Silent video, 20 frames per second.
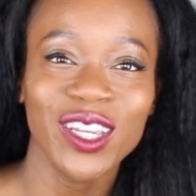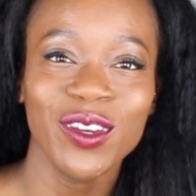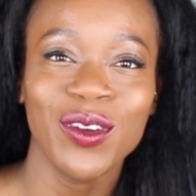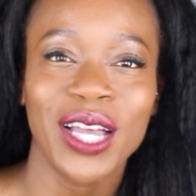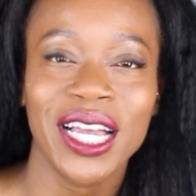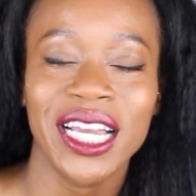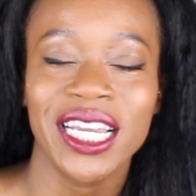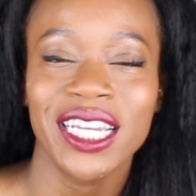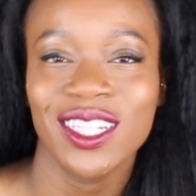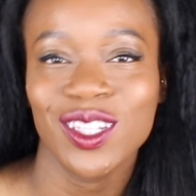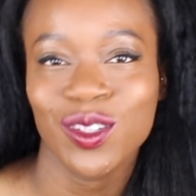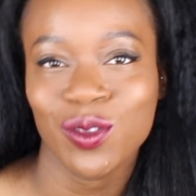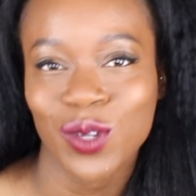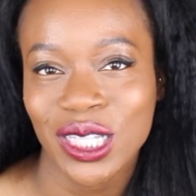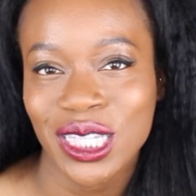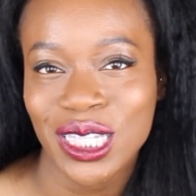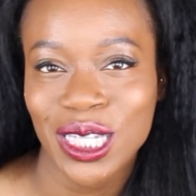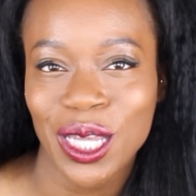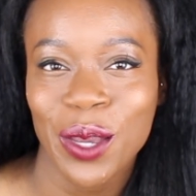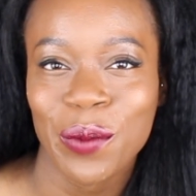you guys,
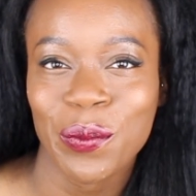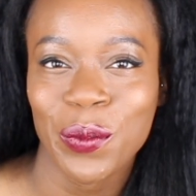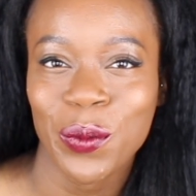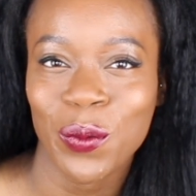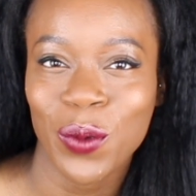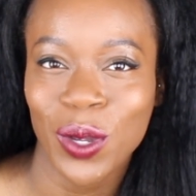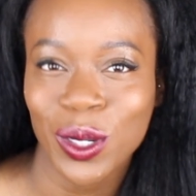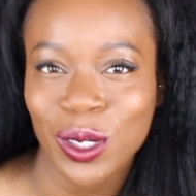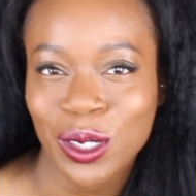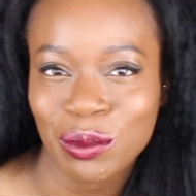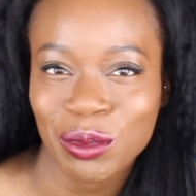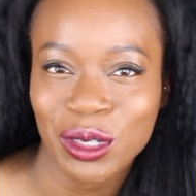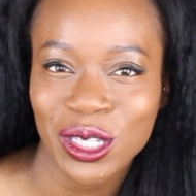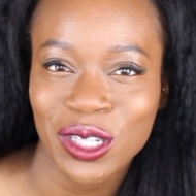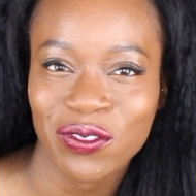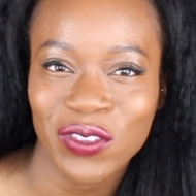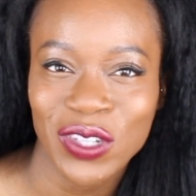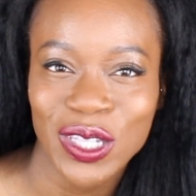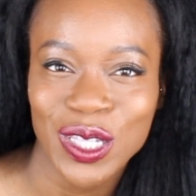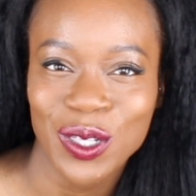what's up? Welcome to
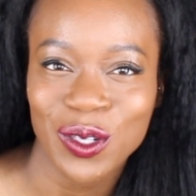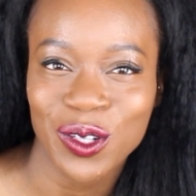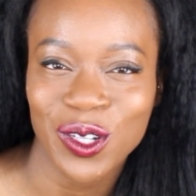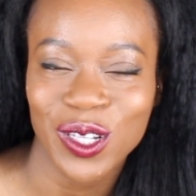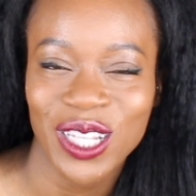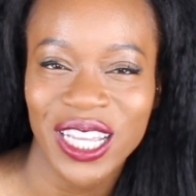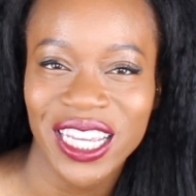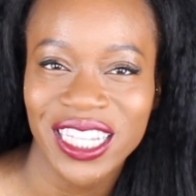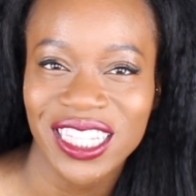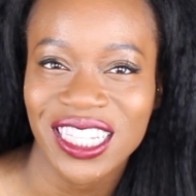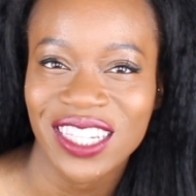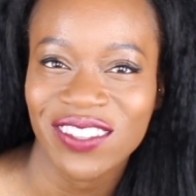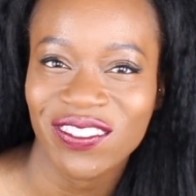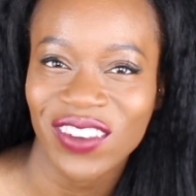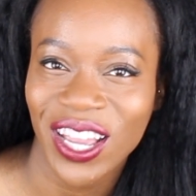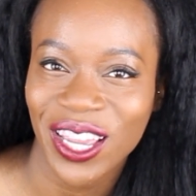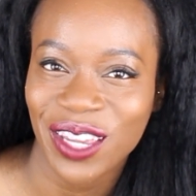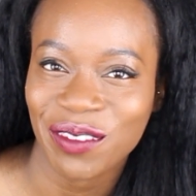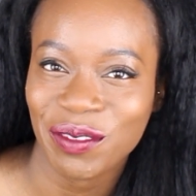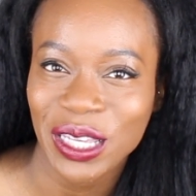the Physical Collective.
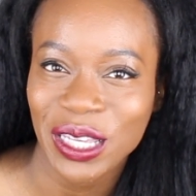I'm